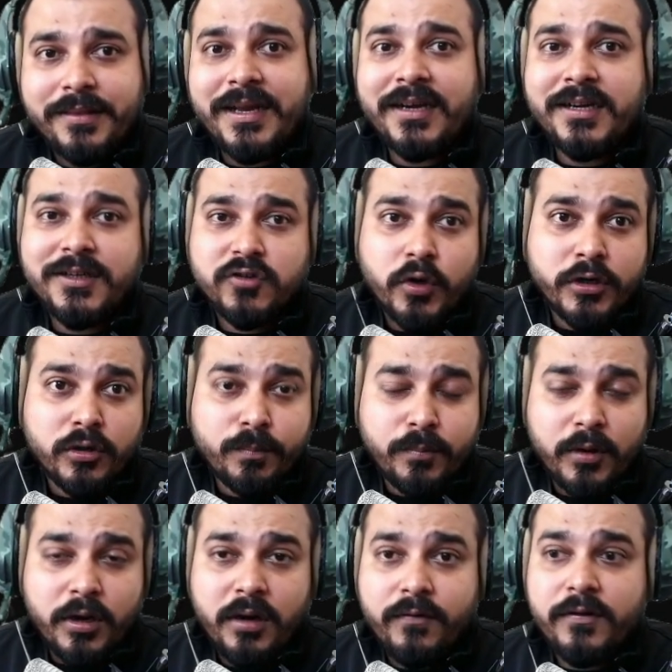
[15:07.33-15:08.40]
then it is going to
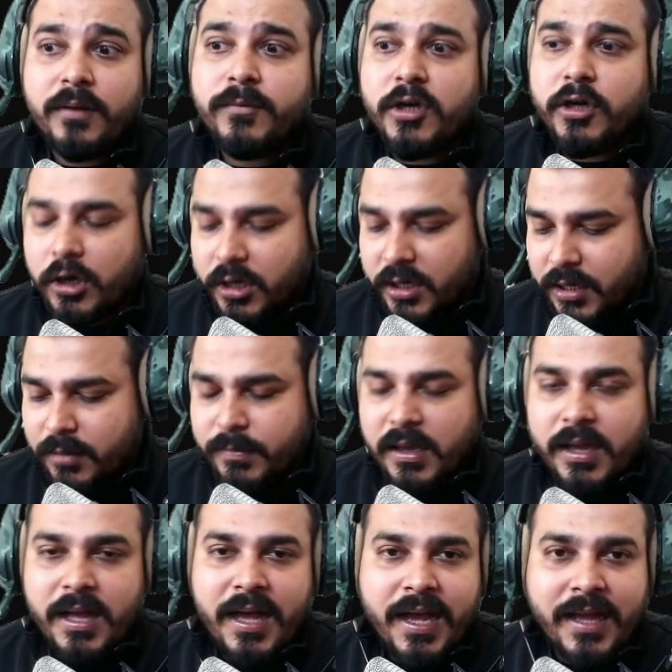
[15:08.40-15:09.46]
pull from the Docker
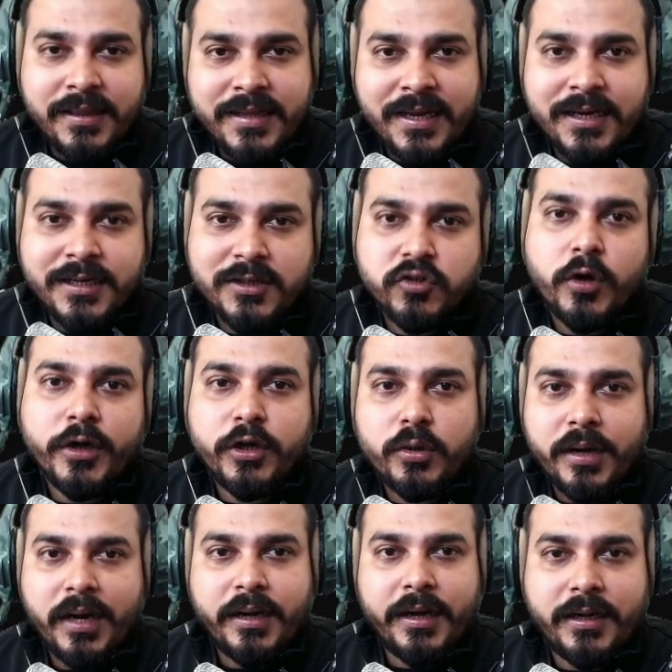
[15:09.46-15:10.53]
Hub and then it is going
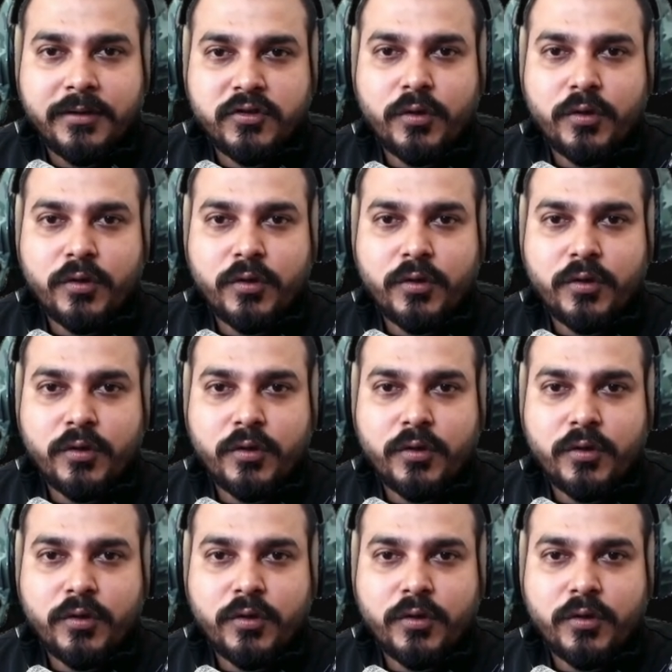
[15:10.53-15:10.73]
to run it.